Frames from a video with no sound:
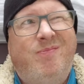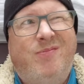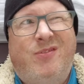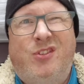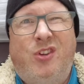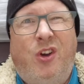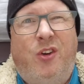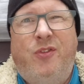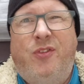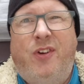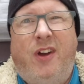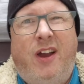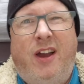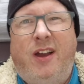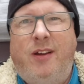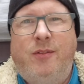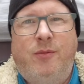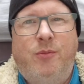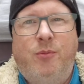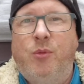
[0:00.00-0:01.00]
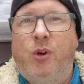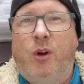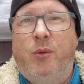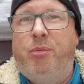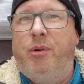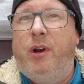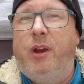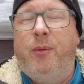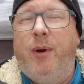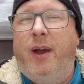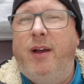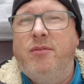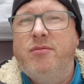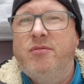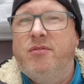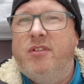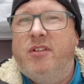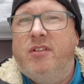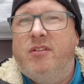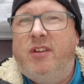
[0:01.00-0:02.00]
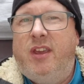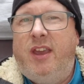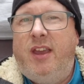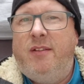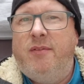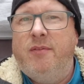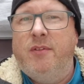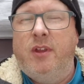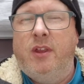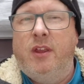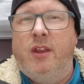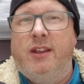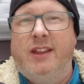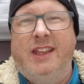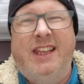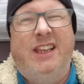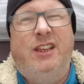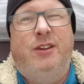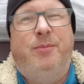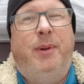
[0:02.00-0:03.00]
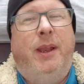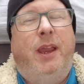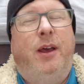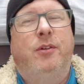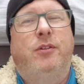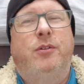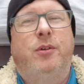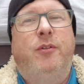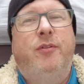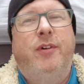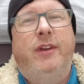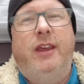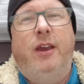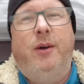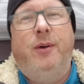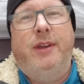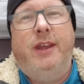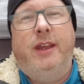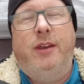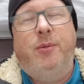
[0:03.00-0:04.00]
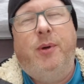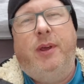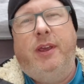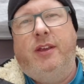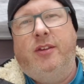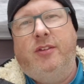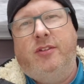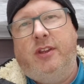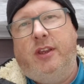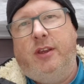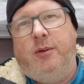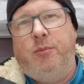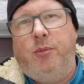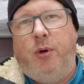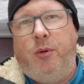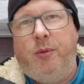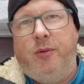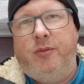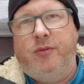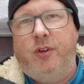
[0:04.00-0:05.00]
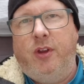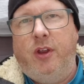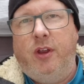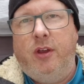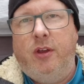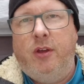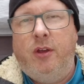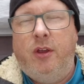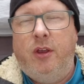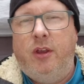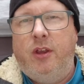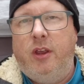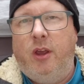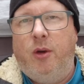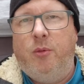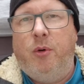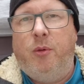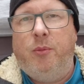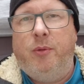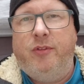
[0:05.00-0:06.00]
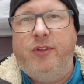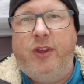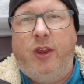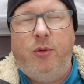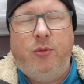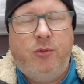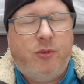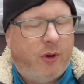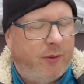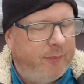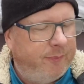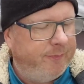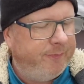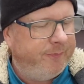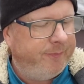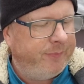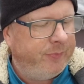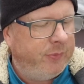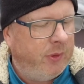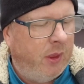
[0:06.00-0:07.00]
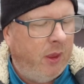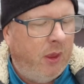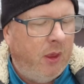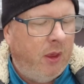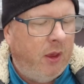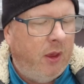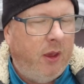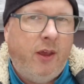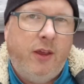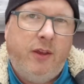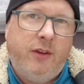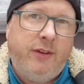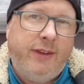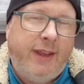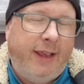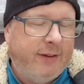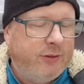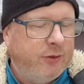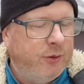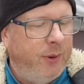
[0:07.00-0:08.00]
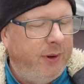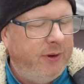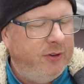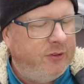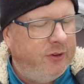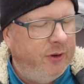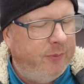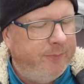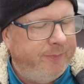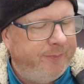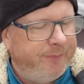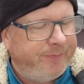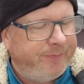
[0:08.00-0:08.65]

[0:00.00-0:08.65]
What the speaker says: so far worked pretty well. Yeah, links below to a video I did where you can see what we've used. Next question,